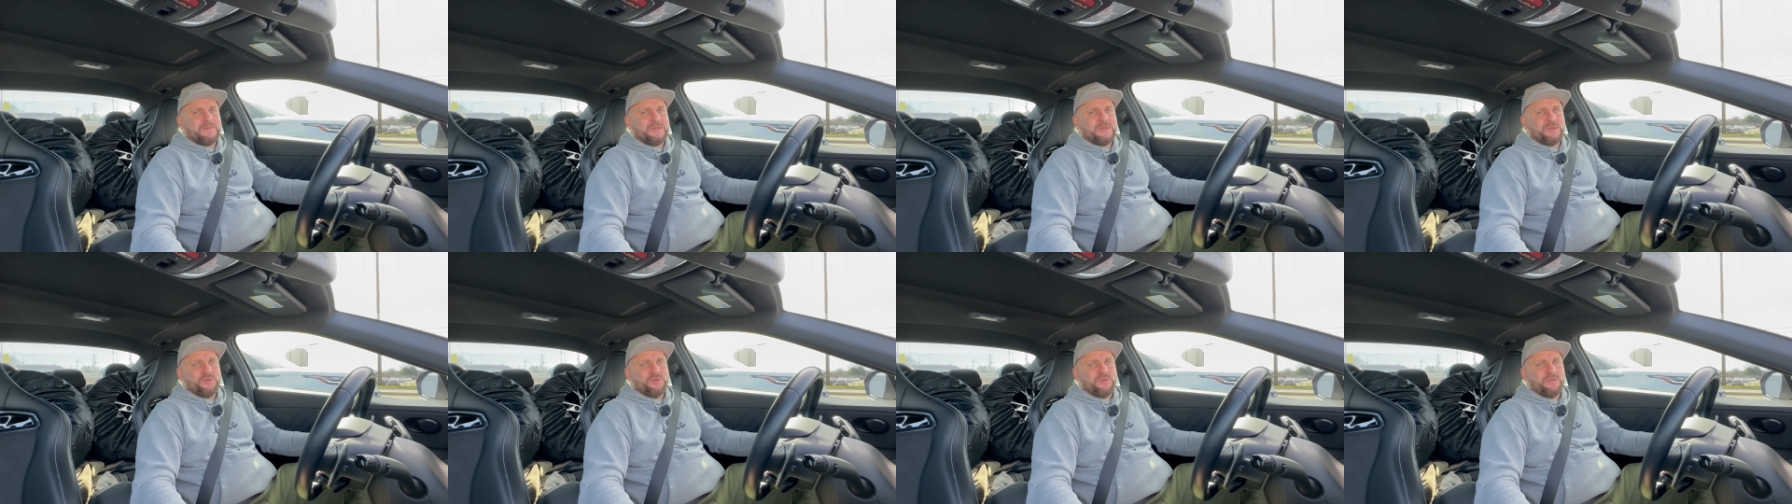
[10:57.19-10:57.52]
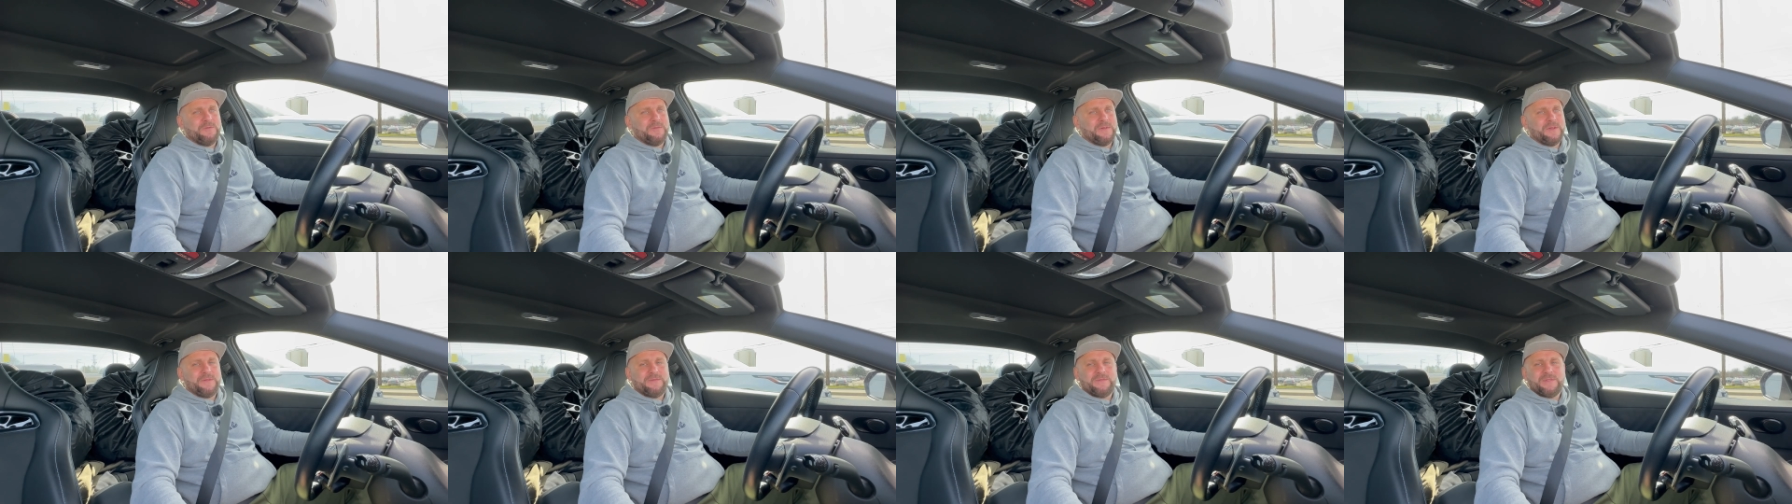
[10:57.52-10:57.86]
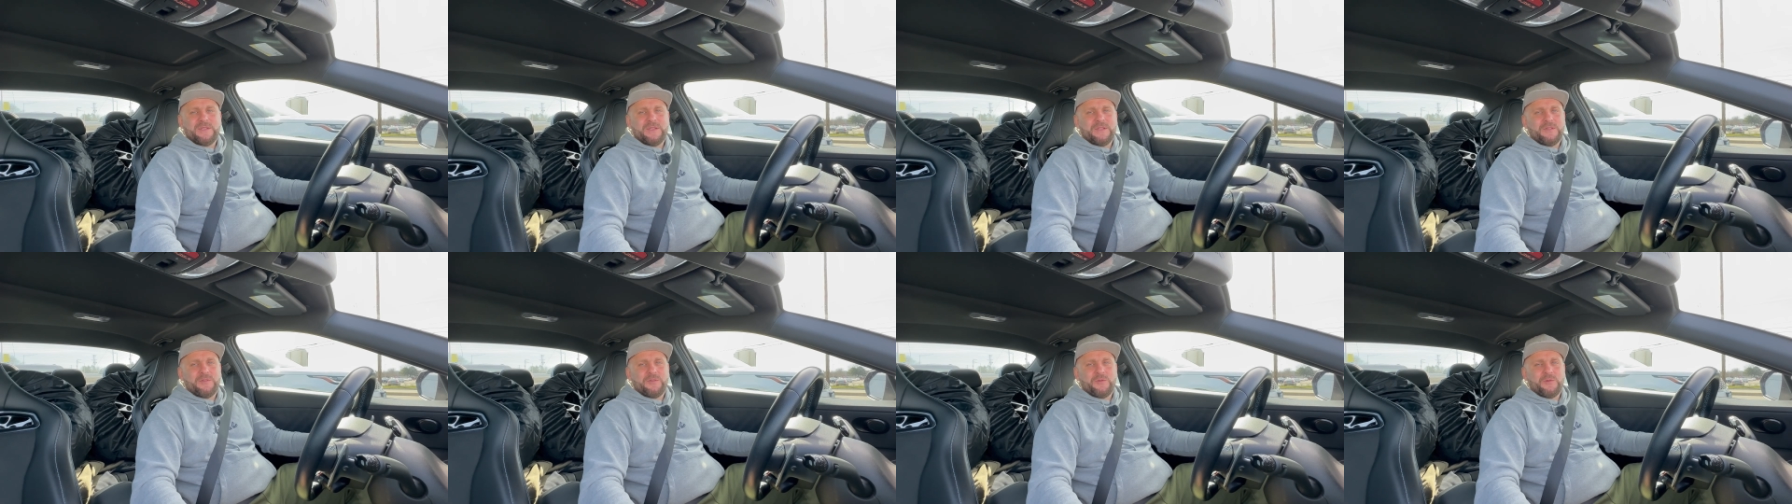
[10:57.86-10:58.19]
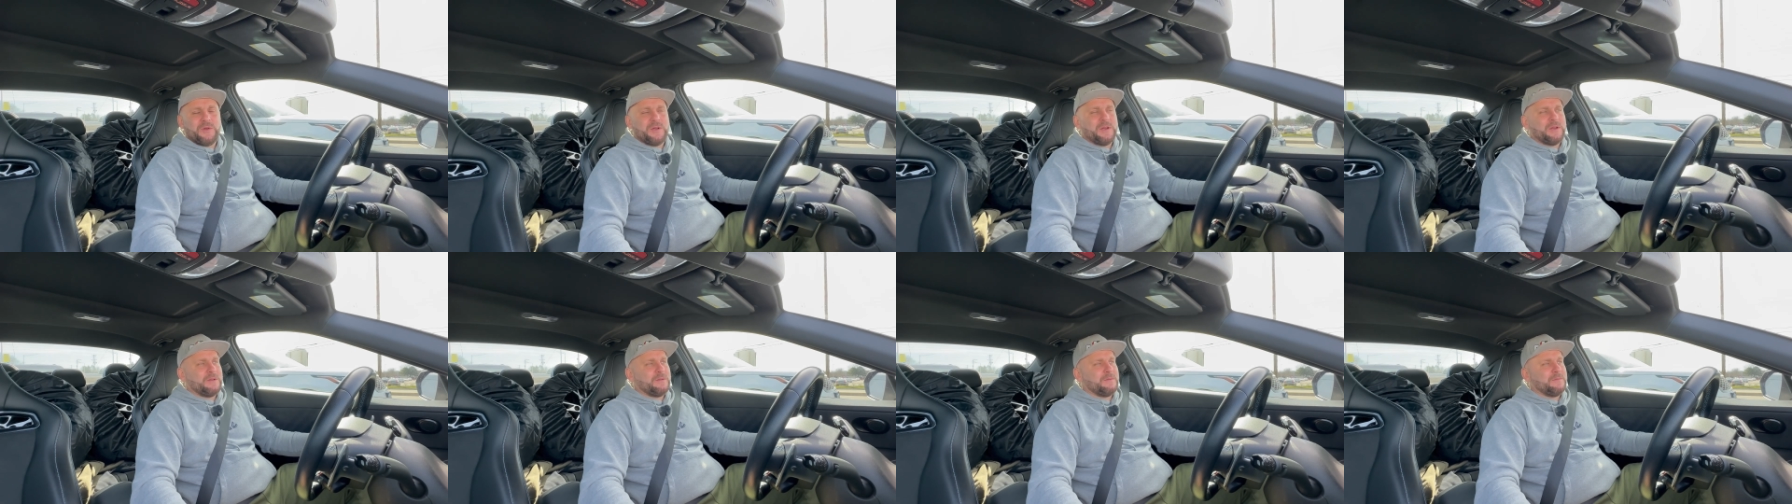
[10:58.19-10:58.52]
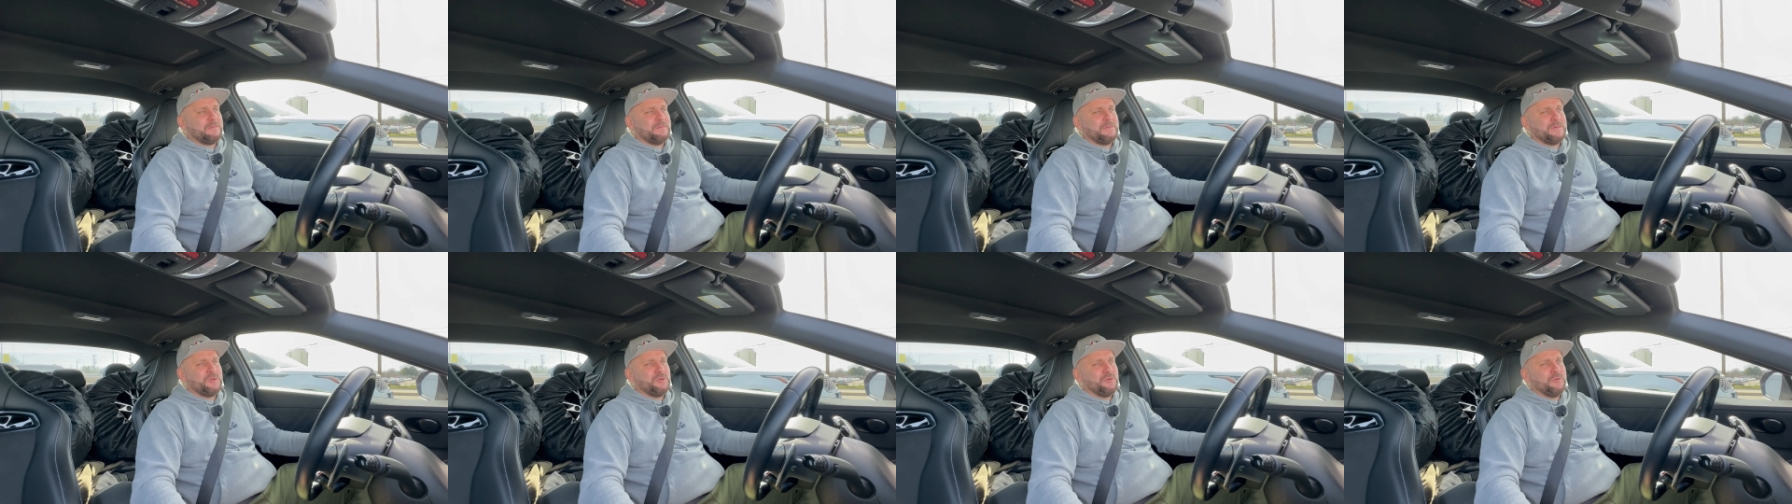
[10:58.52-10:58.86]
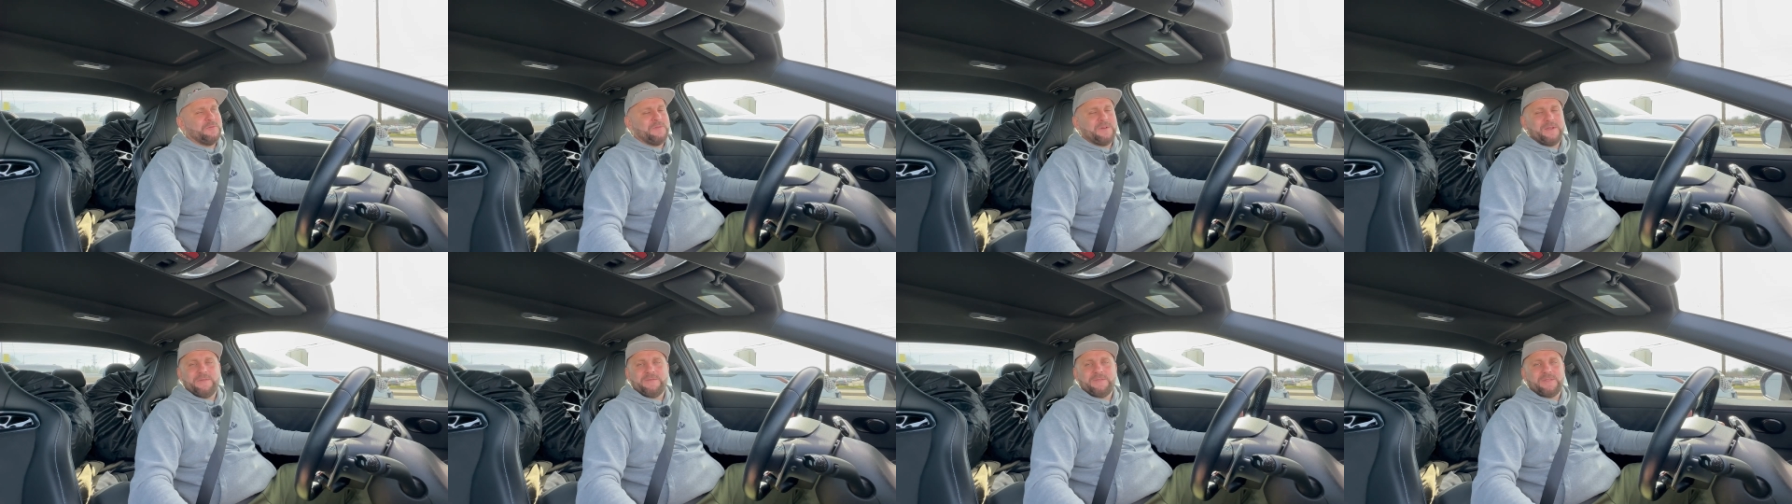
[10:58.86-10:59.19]

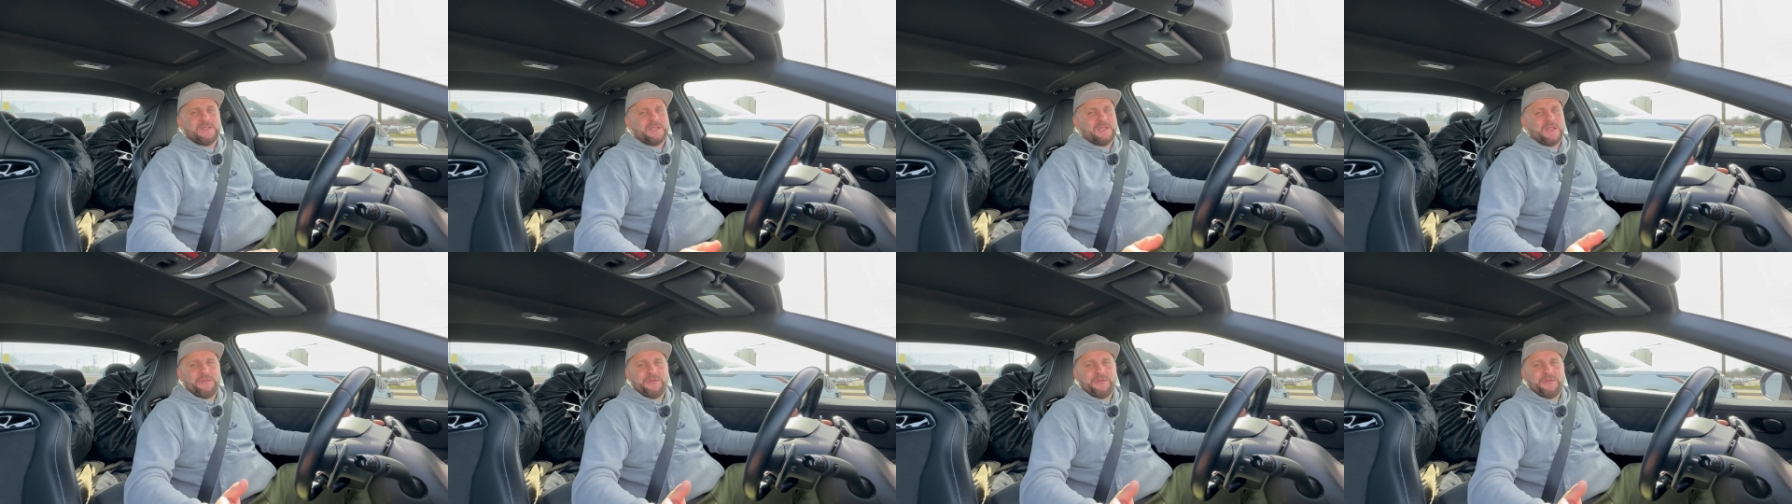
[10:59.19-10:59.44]
250